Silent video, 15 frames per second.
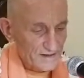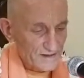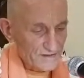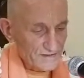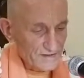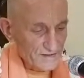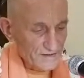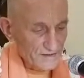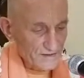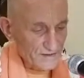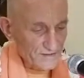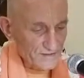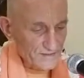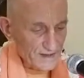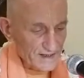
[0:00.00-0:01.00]
Although the Lord
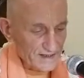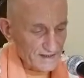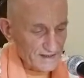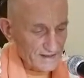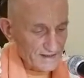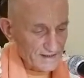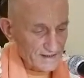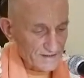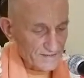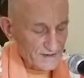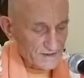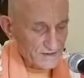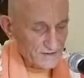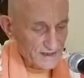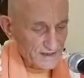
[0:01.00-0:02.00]
remained and
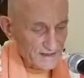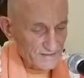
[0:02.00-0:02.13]
restrained